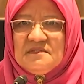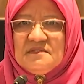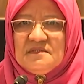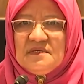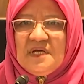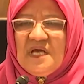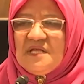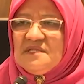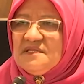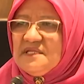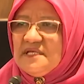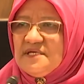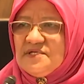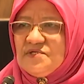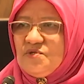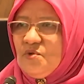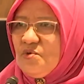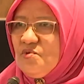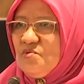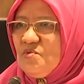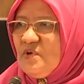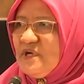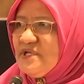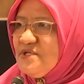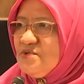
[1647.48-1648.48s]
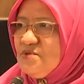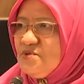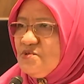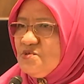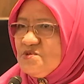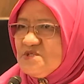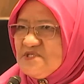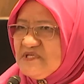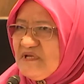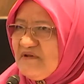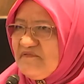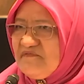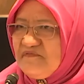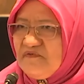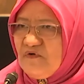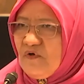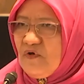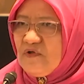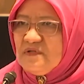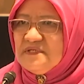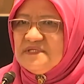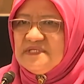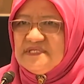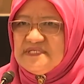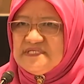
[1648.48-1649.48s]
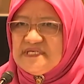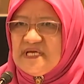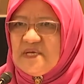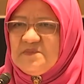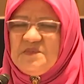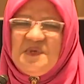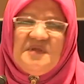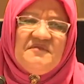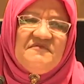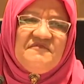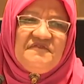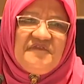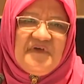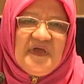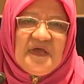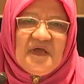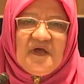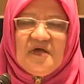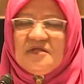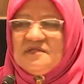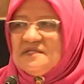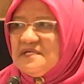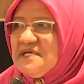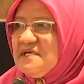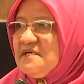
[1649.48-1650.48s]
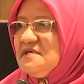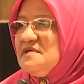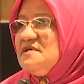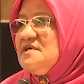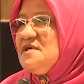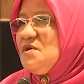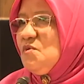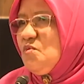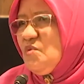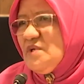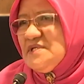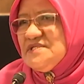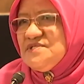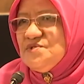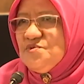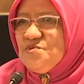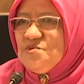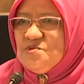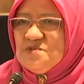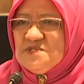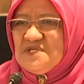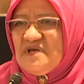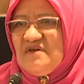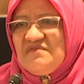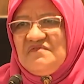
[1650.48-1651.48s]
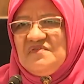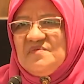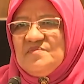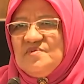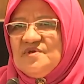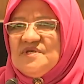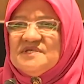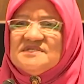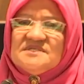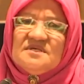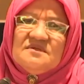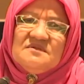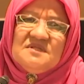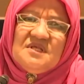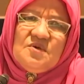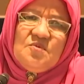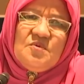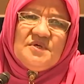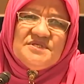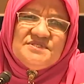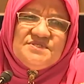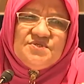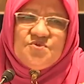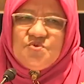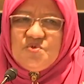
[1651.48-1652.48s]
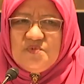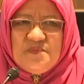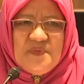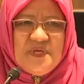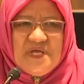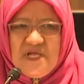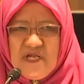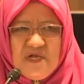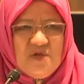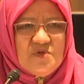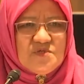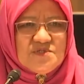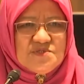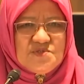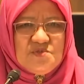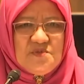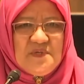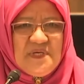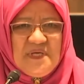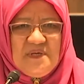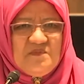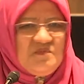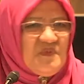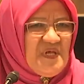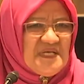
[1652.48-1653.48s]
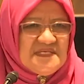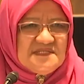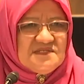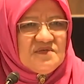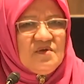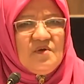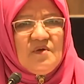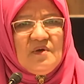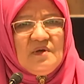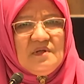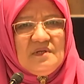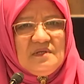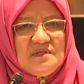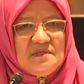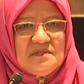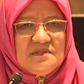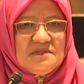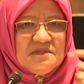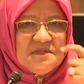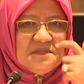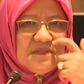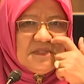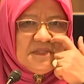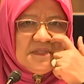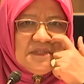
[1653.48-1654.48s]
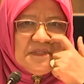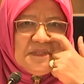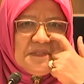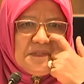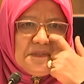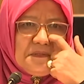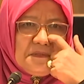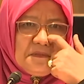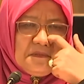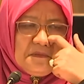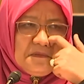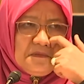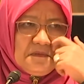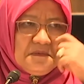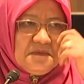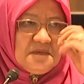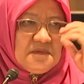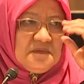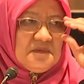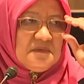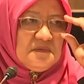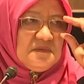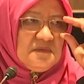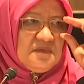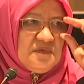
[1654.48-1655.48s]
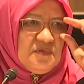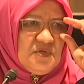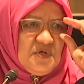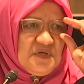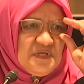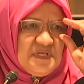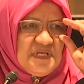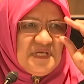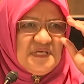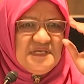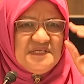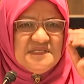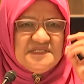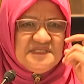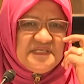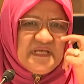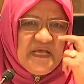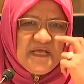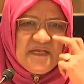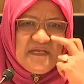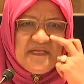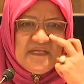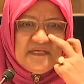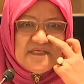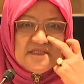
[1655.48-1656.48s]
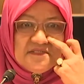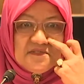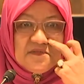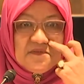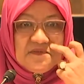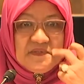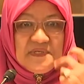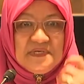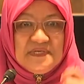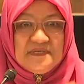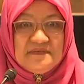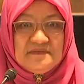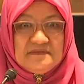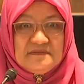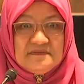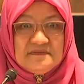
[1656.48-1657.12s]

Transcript: Allah don't want you to suffer all the time. In fact, Allah wants you to suffer because Allah wants you to be close to Him. That's all. Not that He said this or what.